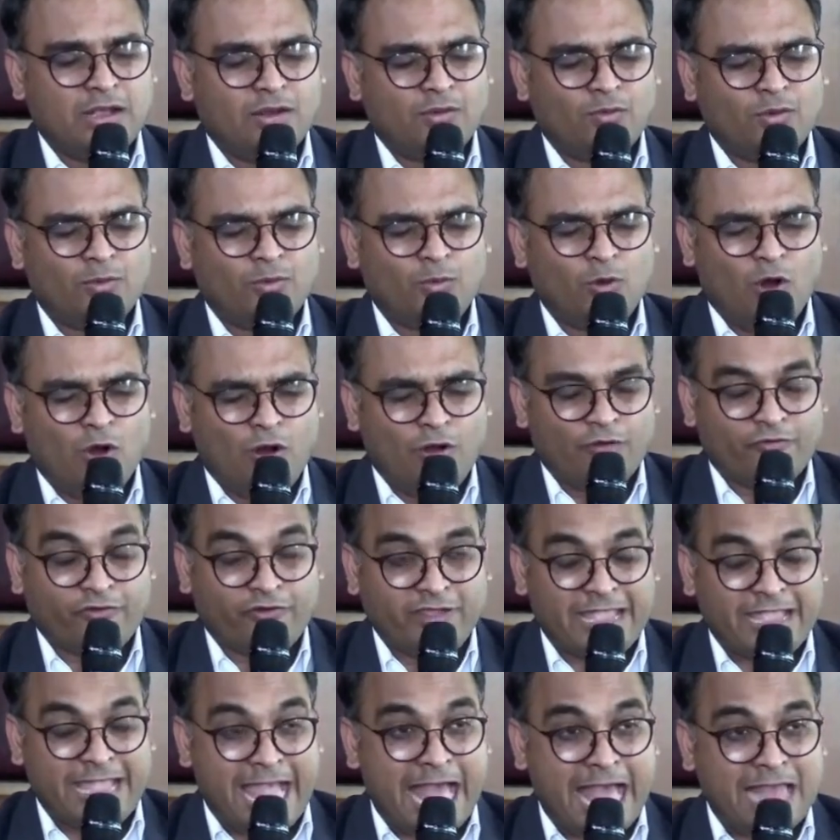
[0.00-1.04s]
war of
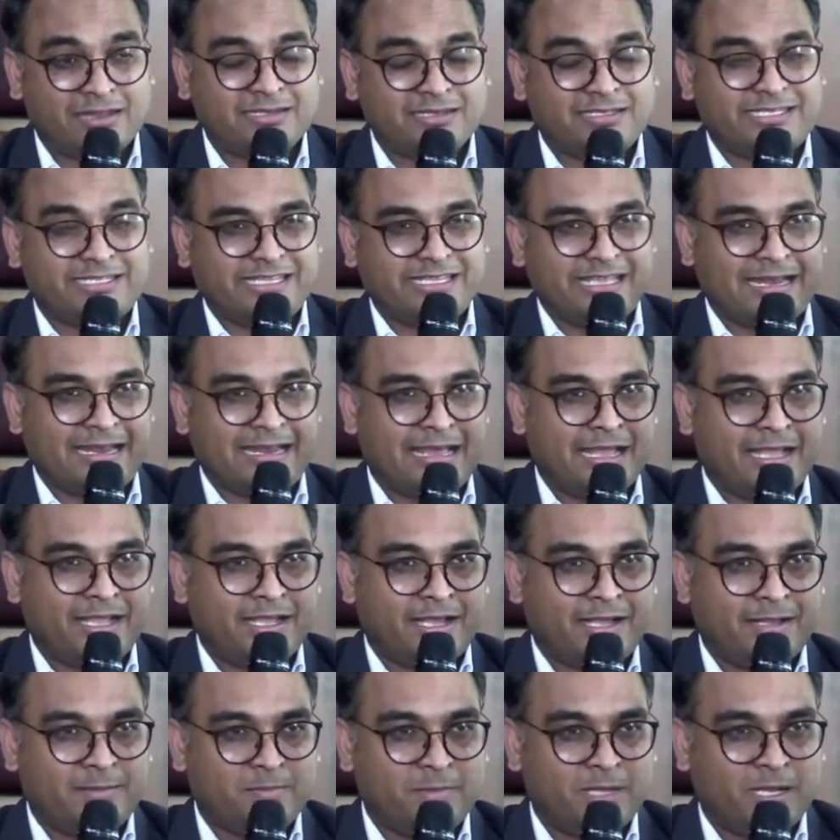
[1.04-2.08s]
reality, and
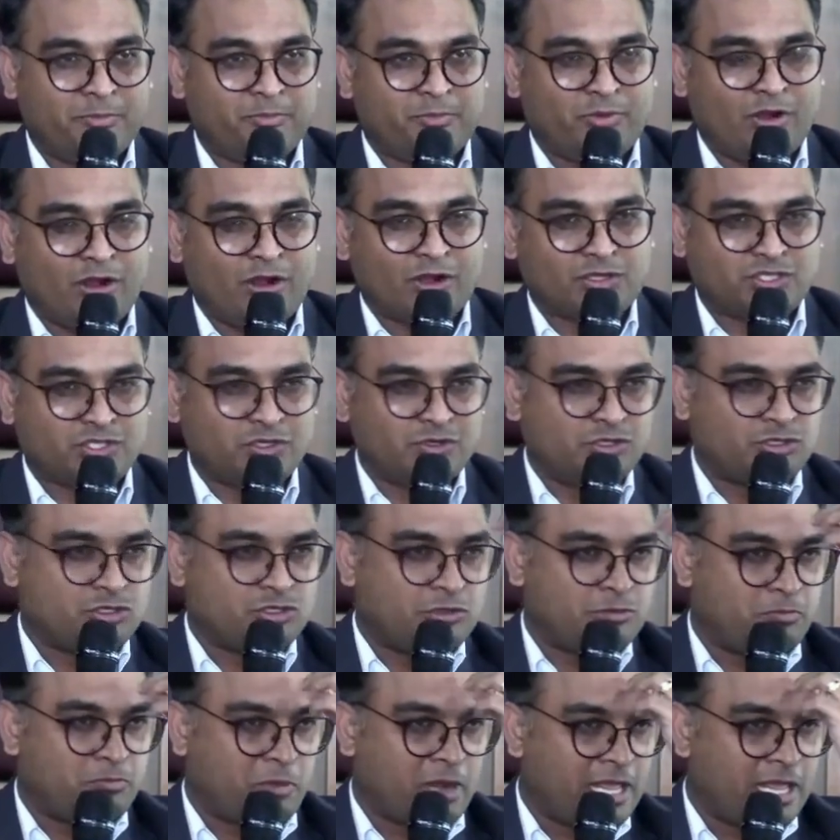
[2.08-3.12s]
I brought you into
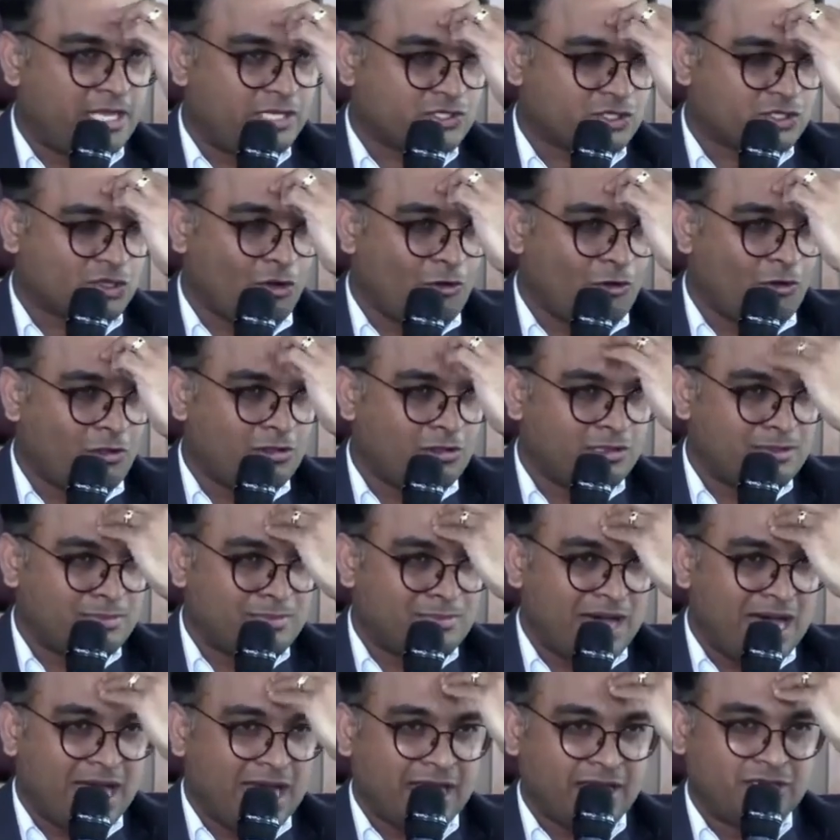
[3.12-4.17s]
the place called the
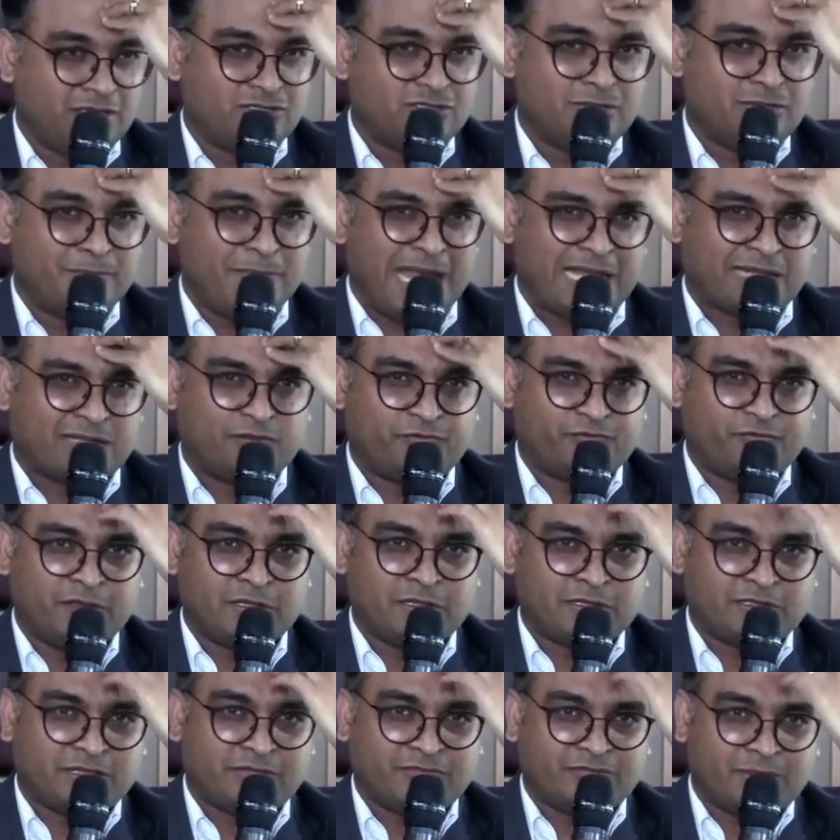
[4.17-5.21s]
mind, in the
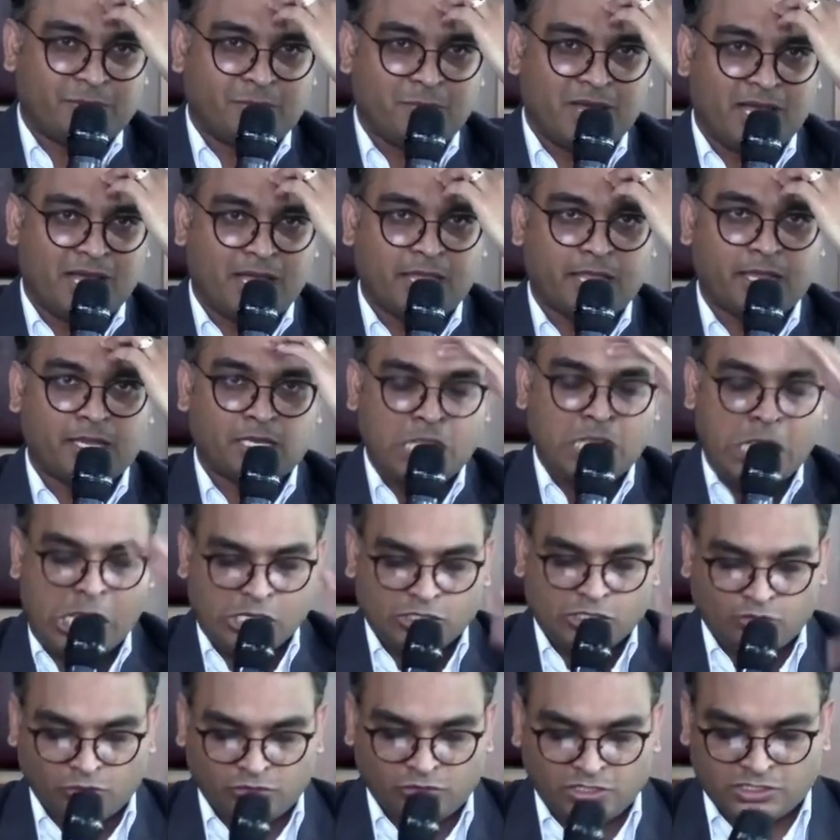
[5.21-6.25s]
battlefield of the mind.
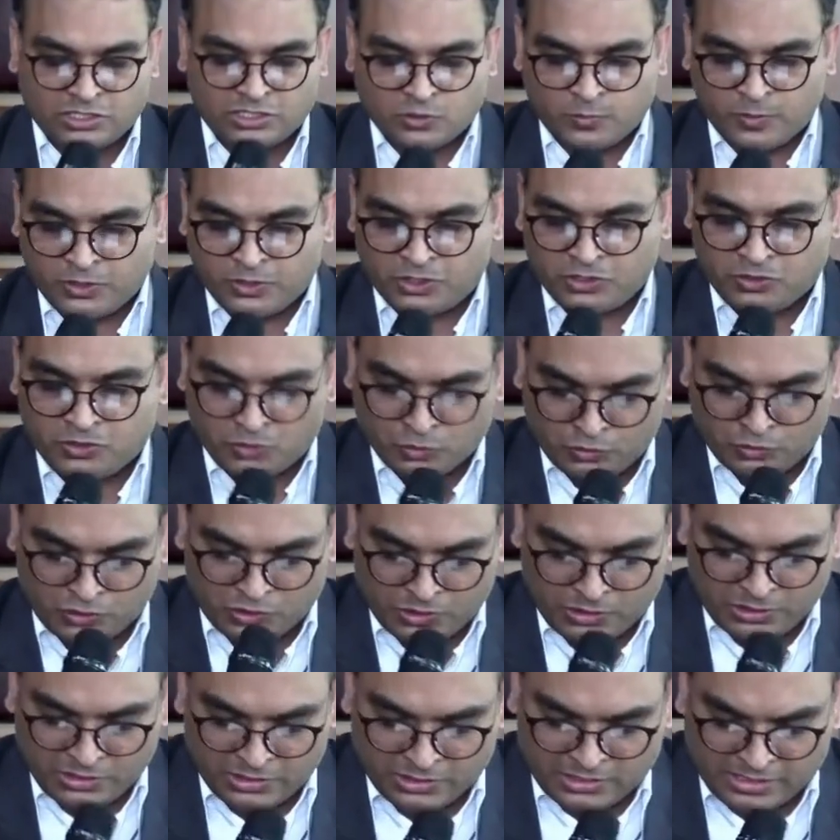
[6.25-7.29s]
So this is where the two
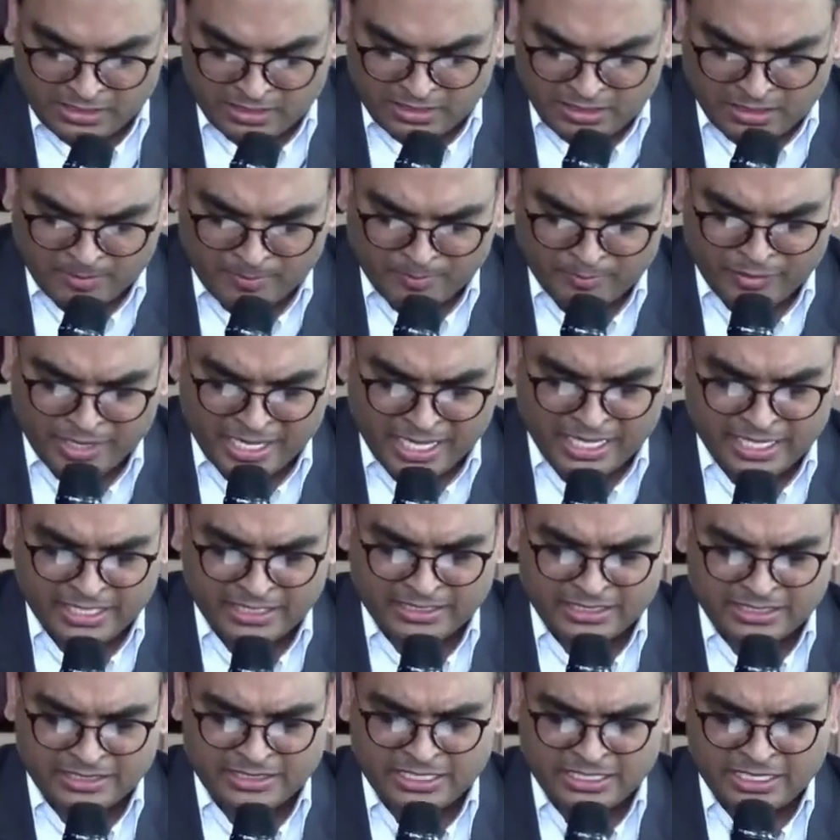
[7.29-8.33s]
series are
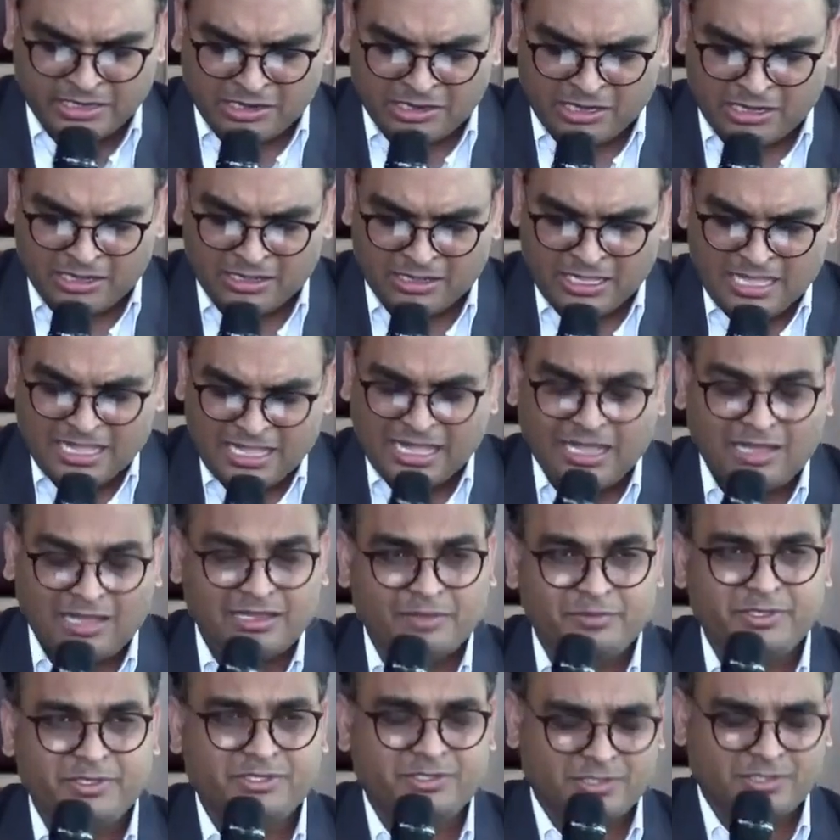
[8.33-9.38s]
combined, and they are,
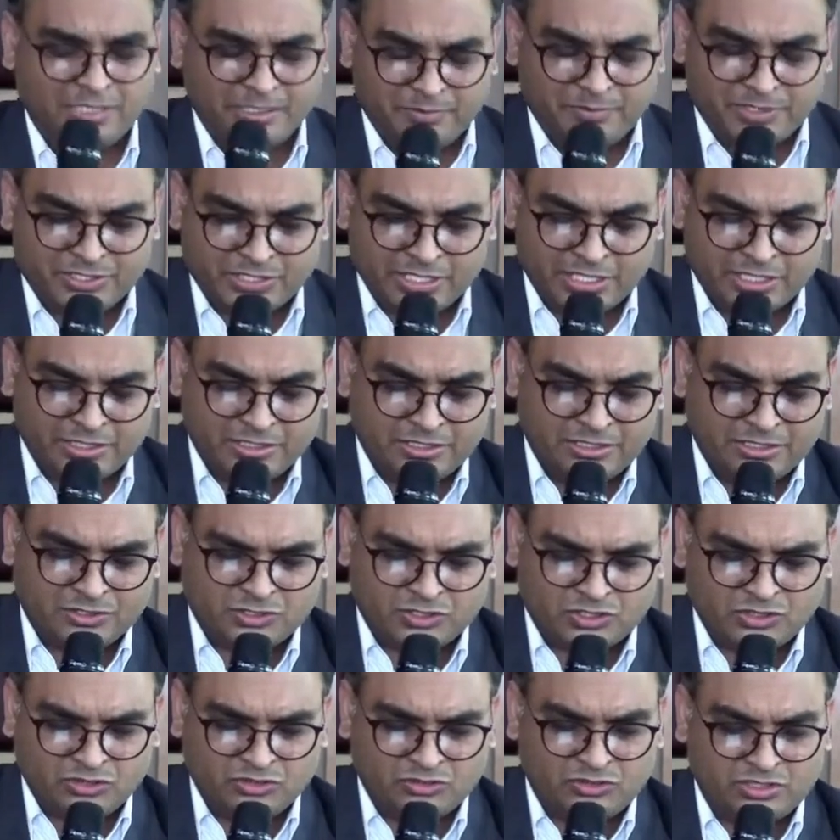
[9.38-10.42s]
let me say this
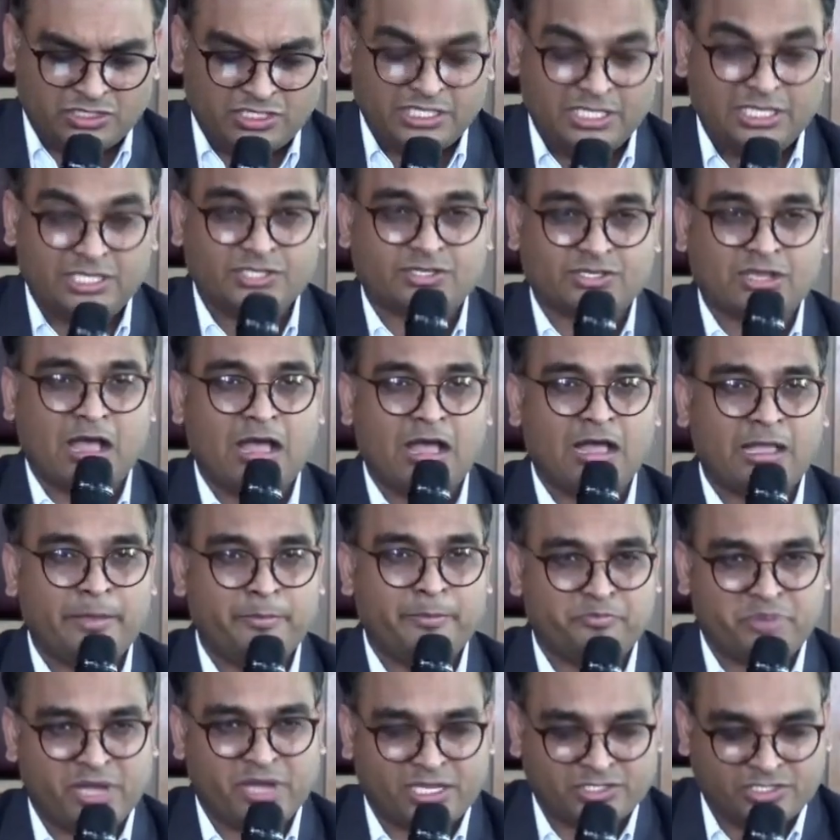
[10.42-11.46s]
to you, these are
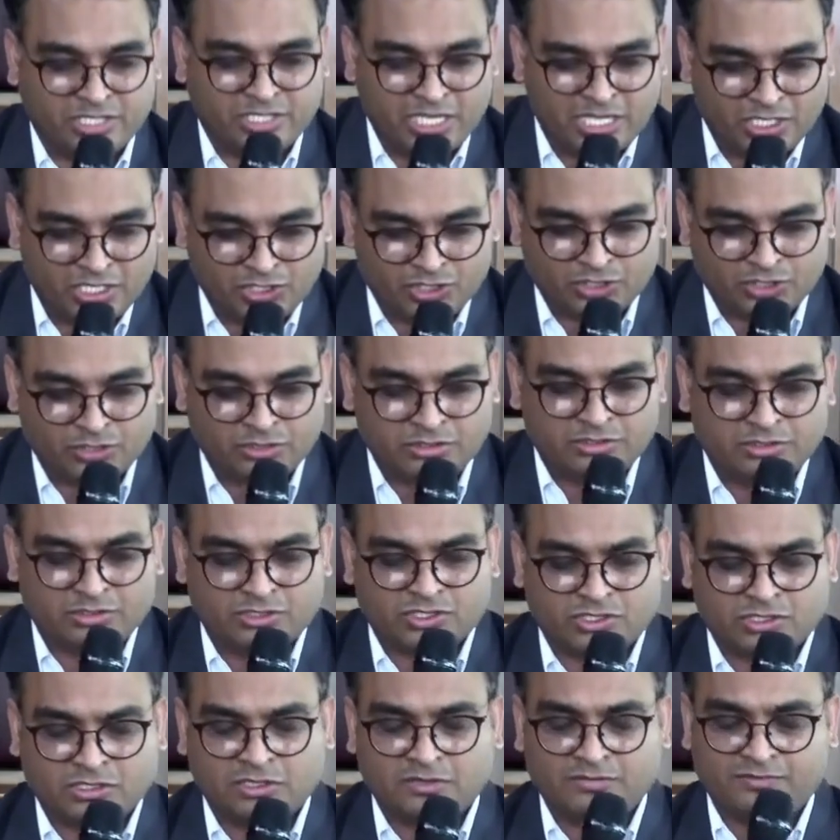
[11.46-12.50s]
impartation
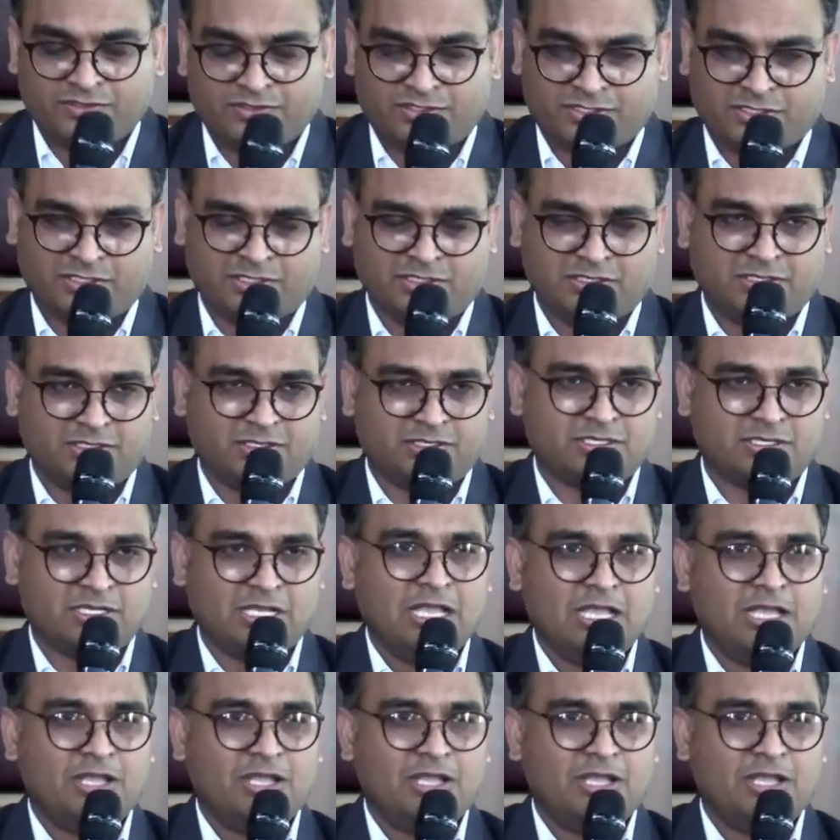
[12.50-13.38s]
services.